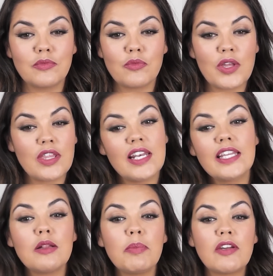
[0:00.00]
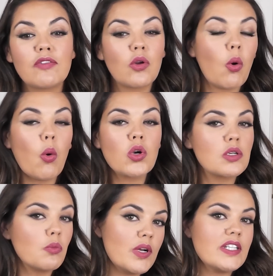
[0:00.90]
with a little bit of an
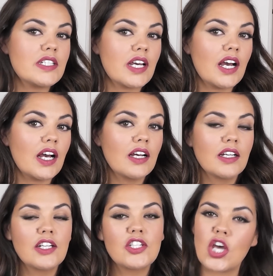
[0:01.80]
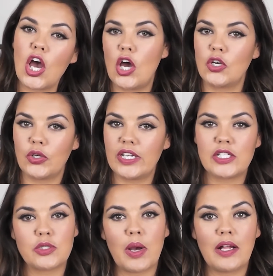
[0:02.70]
autumn winter turn on
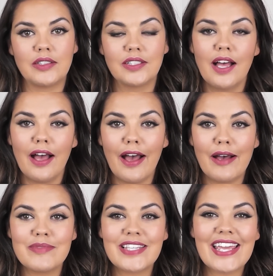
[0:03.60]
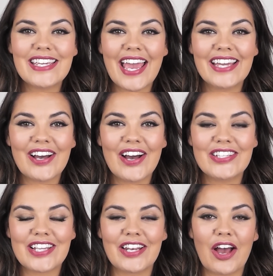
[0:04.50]
it as well. Take care
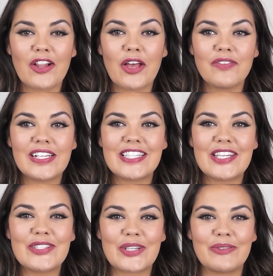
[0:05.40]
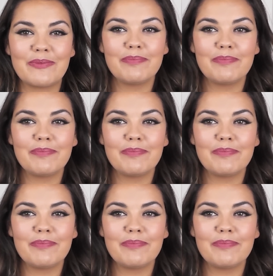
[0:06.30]
guys, and I'll hopefully see you soon.